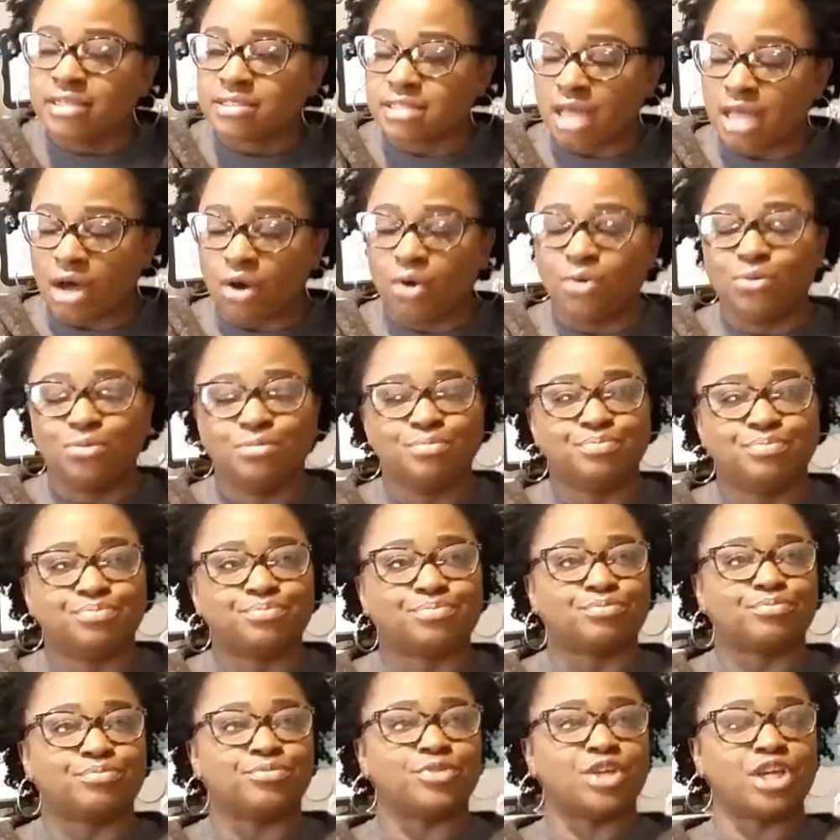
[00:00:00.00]
So
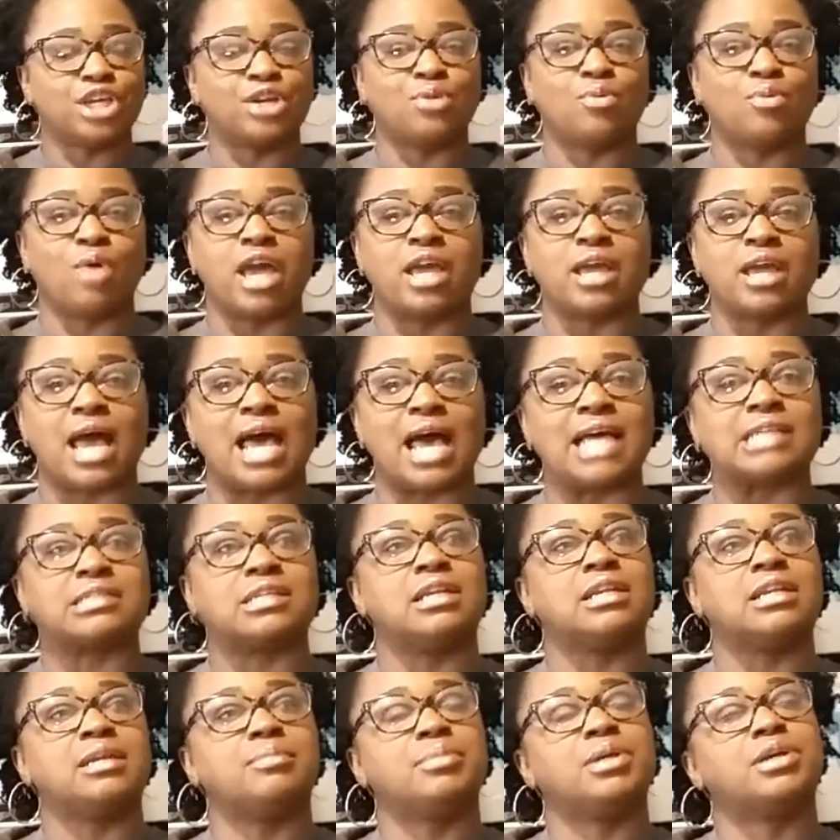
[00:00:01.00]
anyway, I
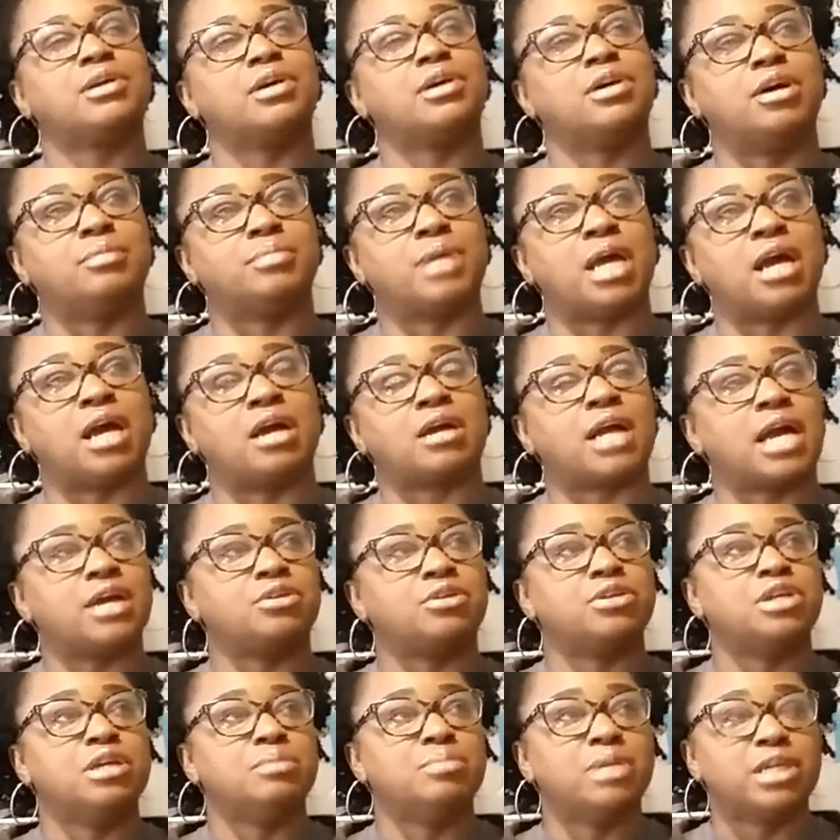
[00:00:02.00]
said, let me calm down. I
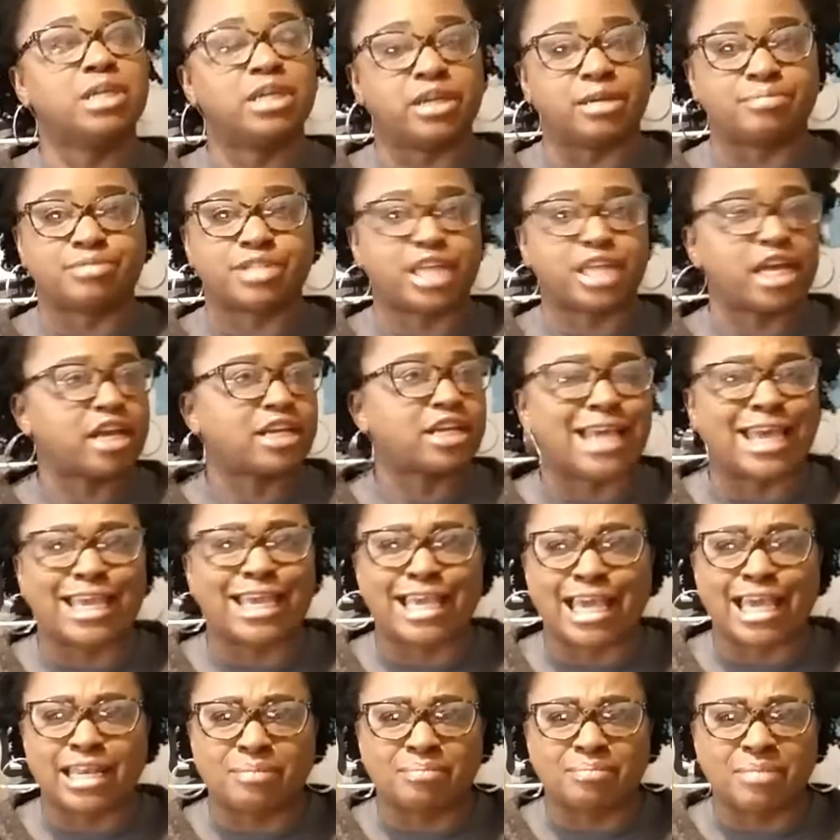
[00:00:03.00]
don't need me getting upset because I
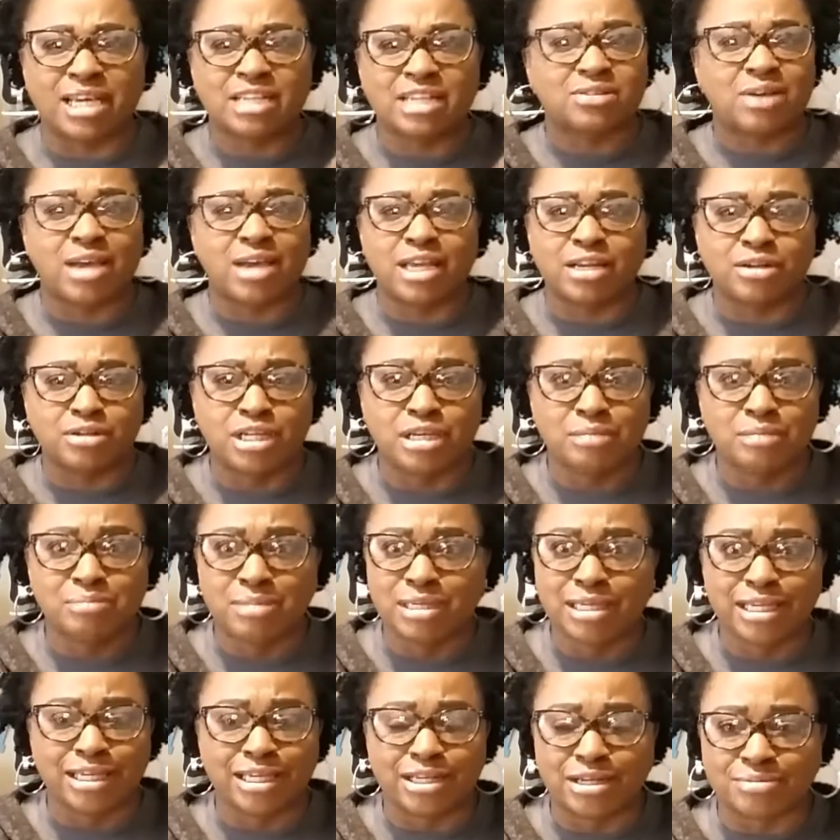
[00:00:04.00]
ain't got the money, so I don't need
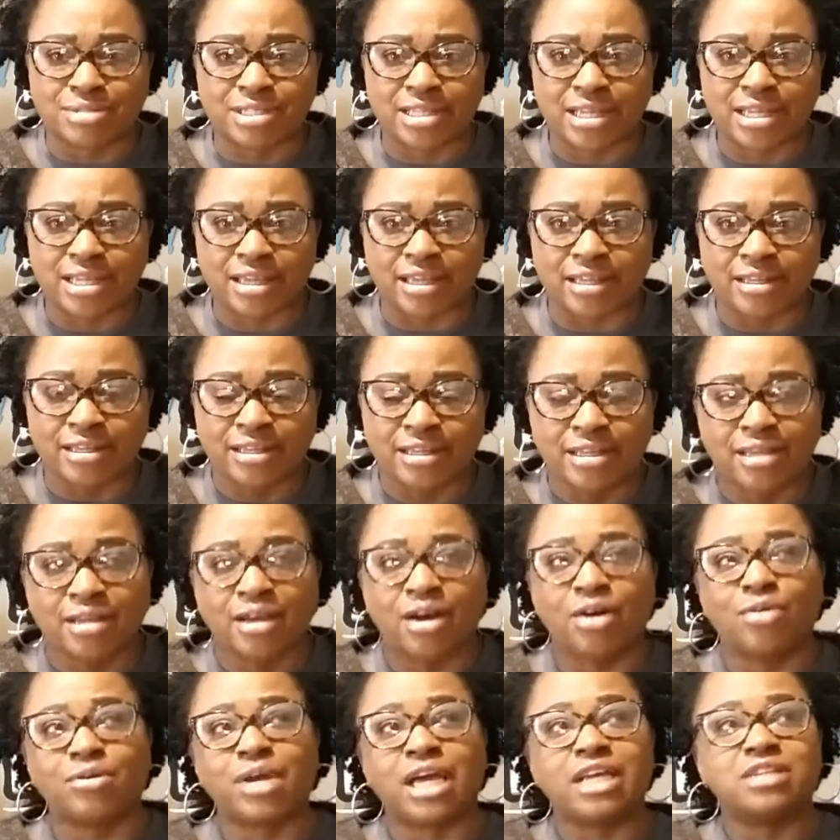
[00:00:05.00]
me getting upset.
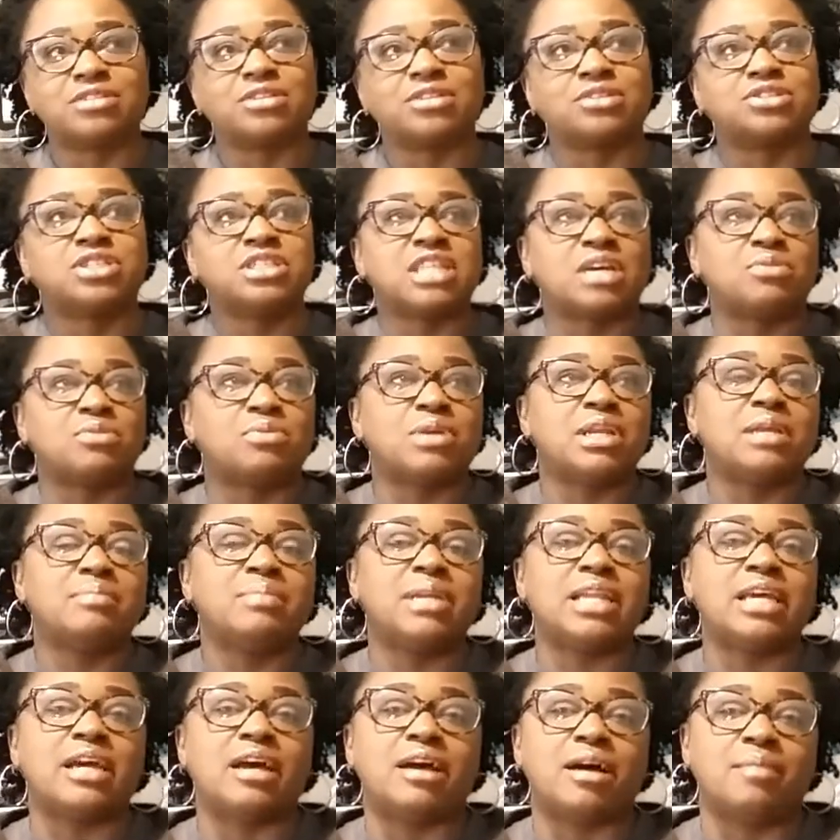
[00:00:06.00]
Okay, so she said, well, let
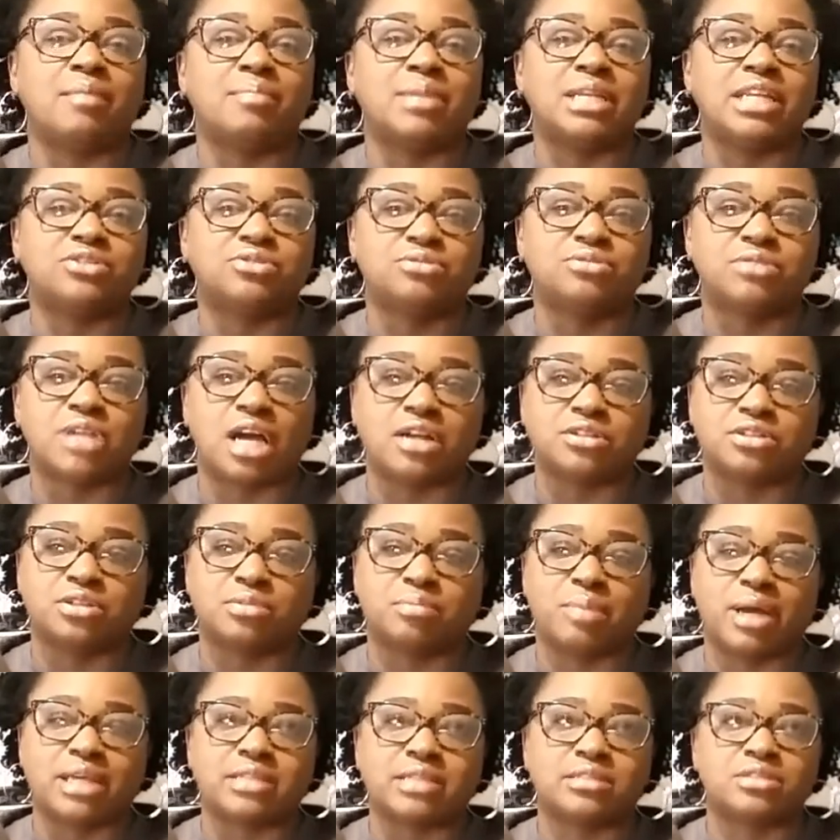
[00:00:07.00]
me let, I'm going to let you talk
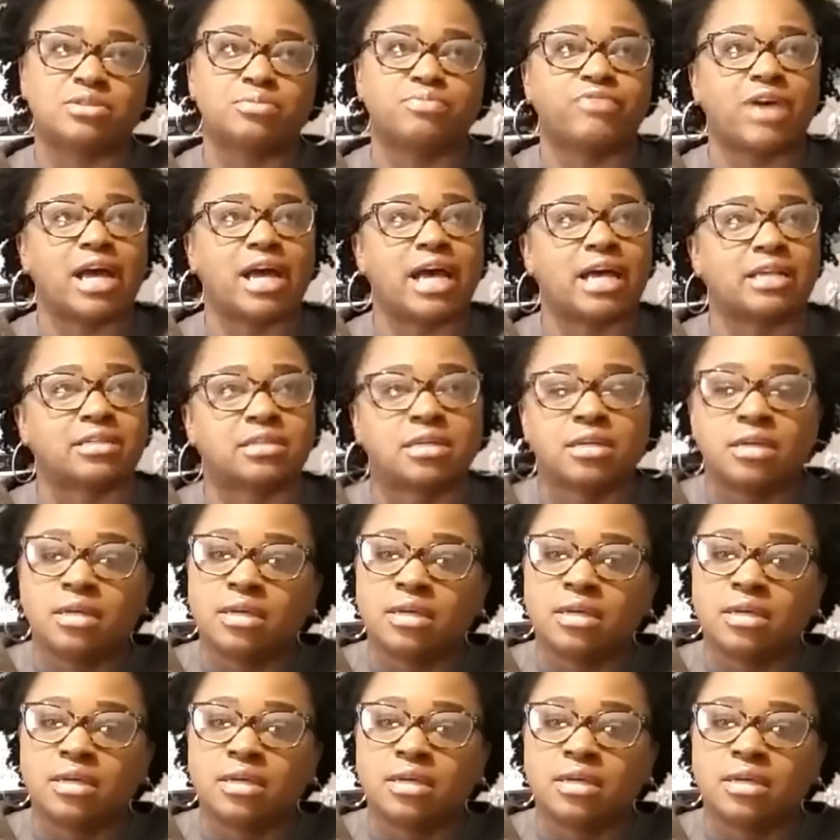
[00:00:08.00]
to my supervisor.